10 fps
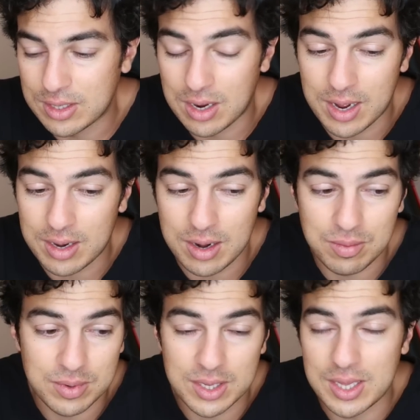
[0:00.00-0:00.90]
yeah, I, I,
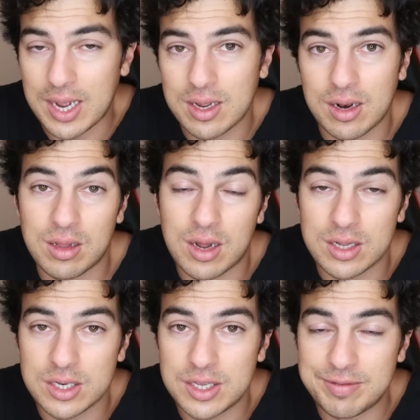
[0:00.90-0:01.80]
don't really like a
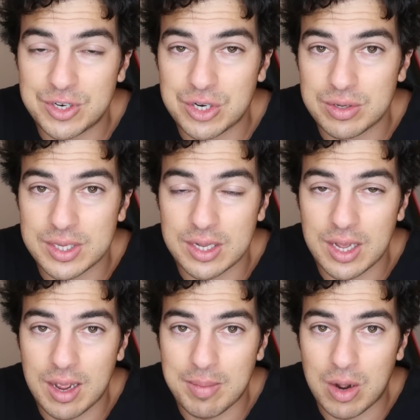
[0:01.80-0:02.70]
lot of the TV shows that
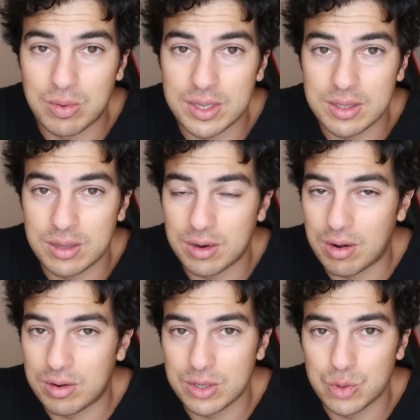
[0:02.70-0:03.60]
they come out with. You
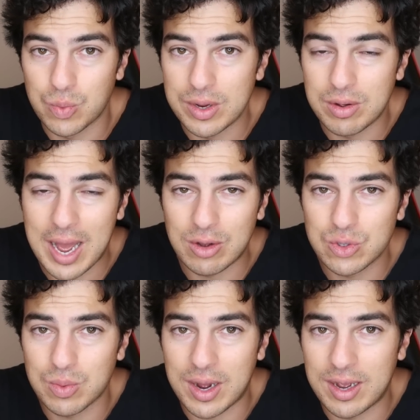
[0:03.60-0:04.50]
know, all those Real
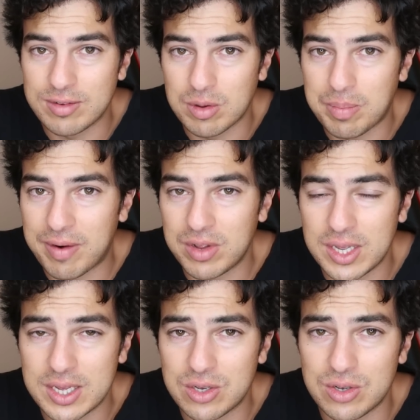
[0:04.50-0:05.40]
Housewives of
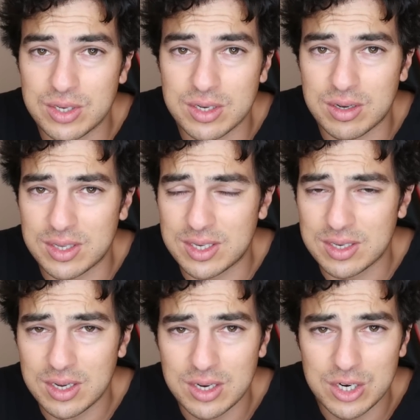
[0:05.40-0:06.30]
Beverly Hills and all
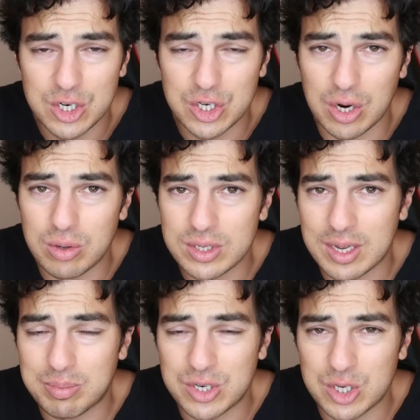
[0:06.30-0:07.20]
these shows
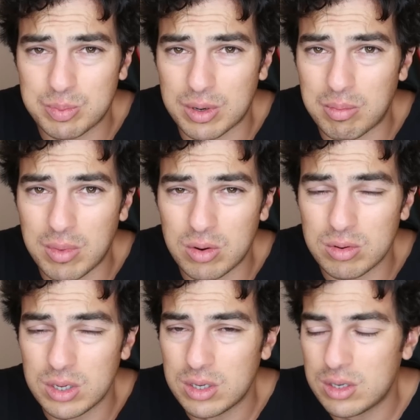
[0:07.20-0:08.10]
that just
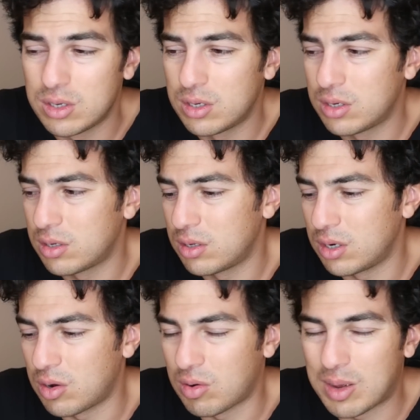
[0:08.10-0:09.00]
promote,
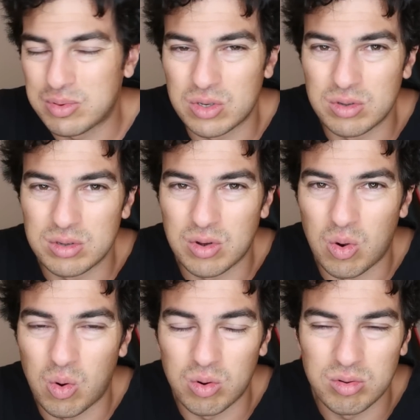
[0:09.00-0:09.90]
you know, absolute
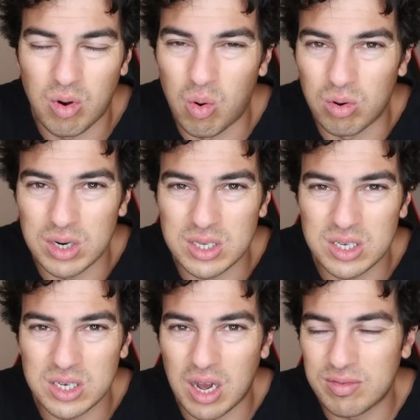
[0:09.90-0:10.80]

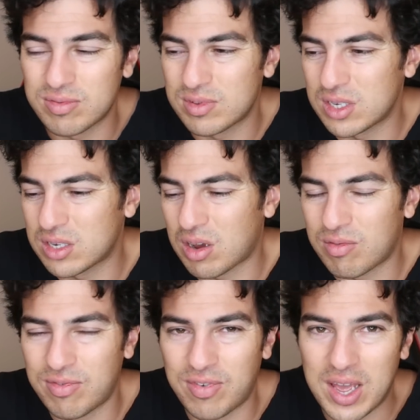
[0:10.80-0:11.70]
horrid stuff that's
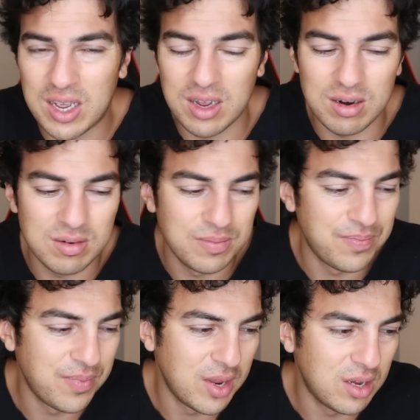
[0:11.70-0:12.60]
all fake and
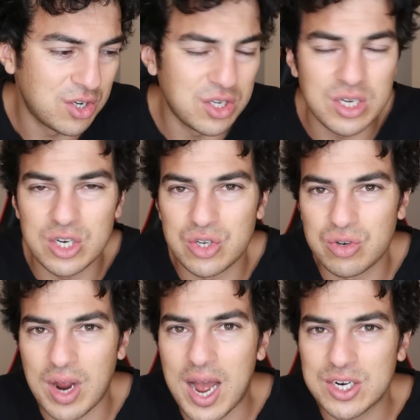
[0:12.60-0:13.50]
just a
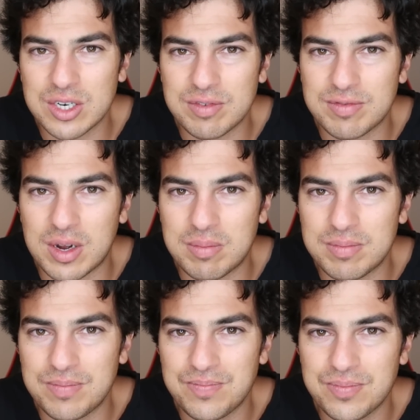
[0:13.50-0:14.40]
distraction
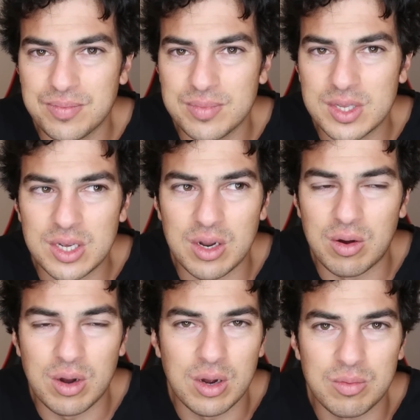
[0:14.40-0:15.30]
from, you
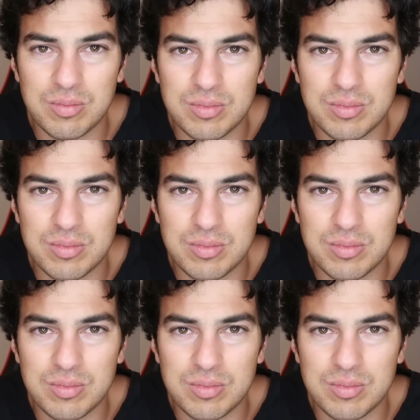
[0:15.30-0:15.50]
know, uh,